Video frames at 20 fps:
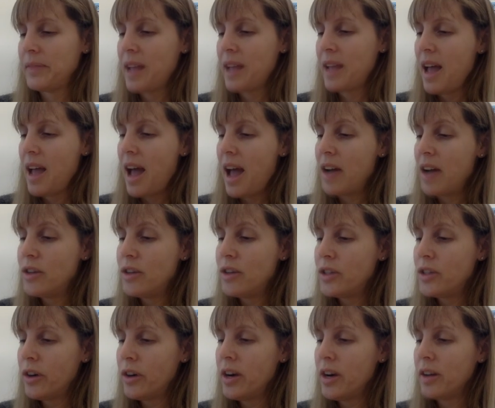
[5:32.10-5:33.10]
And
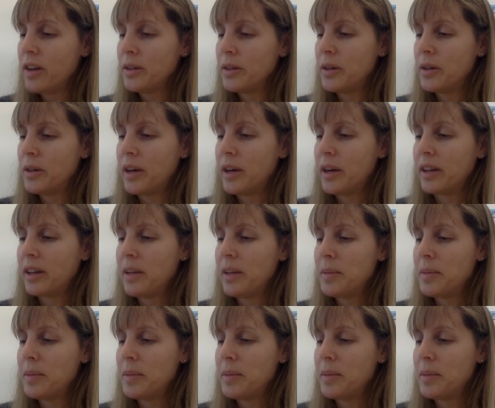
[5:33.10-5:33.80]
during a lunar eclipse,